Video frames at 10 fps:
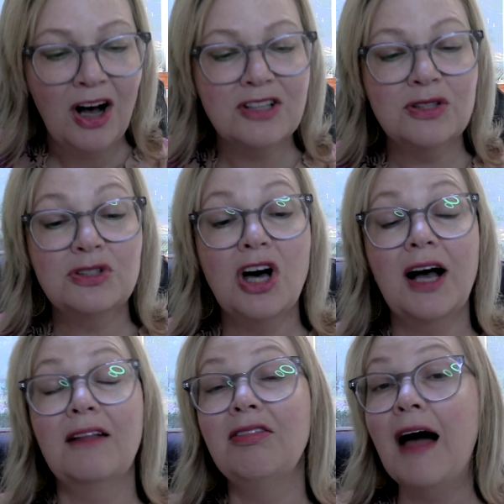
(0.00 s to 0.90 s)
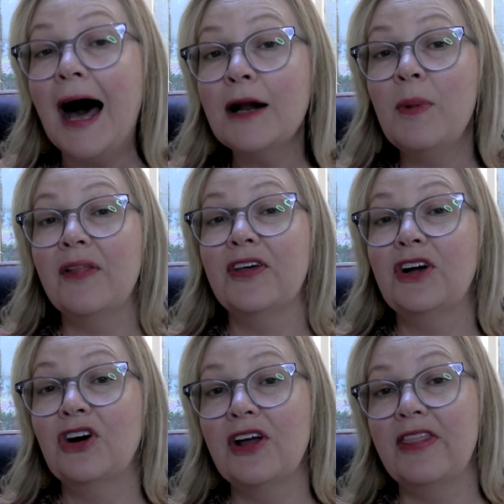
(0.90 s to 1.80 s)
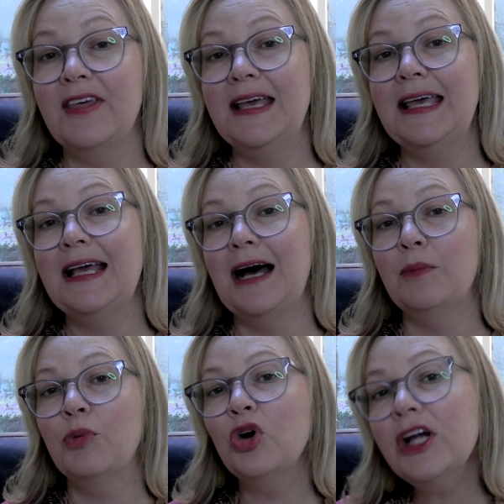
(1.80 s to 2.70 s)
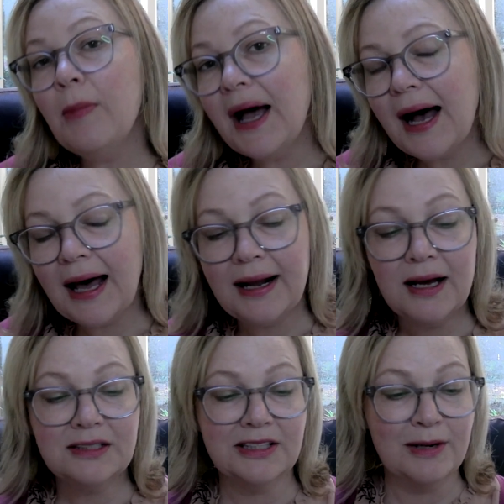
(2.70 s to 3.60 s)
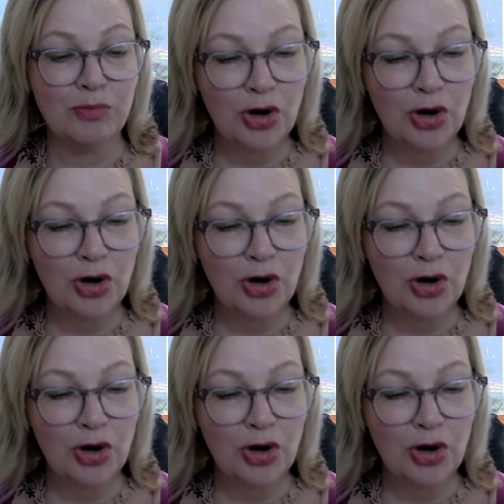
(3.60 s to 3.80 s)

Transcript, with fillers: Also, talk a lot about the current thinking on prebiotics and